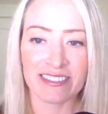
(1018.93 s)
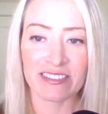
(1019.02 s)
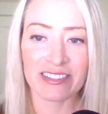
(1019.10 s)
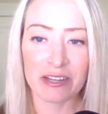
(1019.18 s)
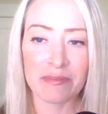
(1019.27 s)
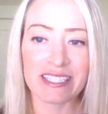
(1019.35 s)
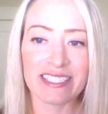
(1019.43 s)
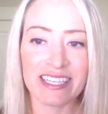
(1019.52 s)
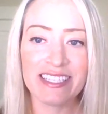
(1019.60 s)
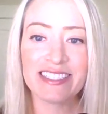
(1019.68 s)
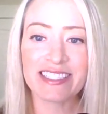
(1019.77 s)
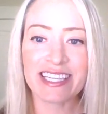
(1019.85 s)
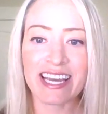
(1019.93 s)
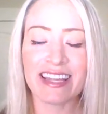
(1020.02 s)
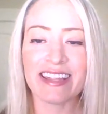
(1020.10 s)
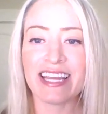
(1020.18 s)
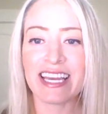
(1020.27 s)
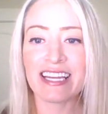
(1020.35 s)
their business
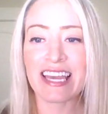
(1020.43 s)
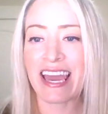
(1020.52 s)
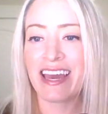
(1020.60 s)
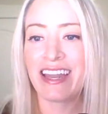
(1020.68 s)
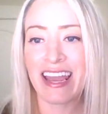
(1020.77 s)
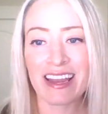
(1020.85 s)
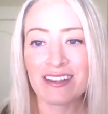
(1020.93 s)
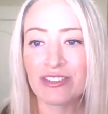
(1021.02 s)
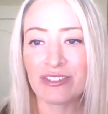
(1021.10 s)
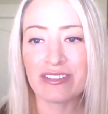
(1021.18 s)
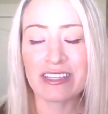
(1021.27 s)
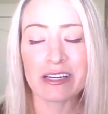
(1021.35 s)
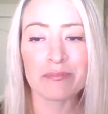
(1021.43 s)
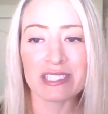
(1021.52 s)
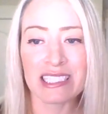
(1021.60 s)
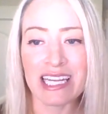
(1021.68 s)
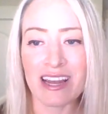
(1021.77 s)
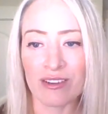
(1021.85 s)
and they can't handle the ups
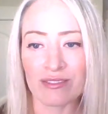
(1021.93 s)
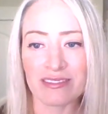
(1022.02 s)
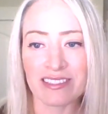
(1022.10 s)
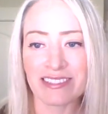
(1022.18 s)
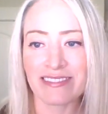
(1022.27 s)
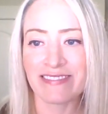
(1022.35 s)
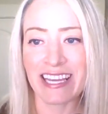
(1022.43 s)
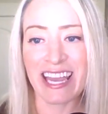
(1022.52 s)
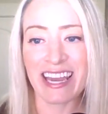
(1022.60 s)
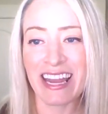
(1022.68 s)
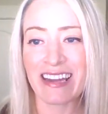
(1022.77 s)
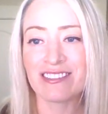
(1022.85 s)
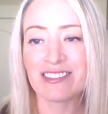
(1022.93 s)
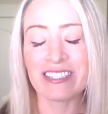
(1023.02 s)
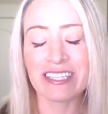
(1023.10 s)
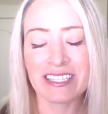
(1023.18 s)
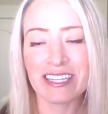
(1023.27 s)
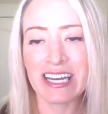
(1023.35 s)
and downs. They can't handle
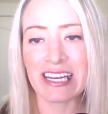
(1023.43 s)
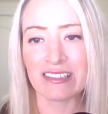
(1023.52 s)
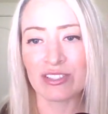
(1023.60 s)
it. And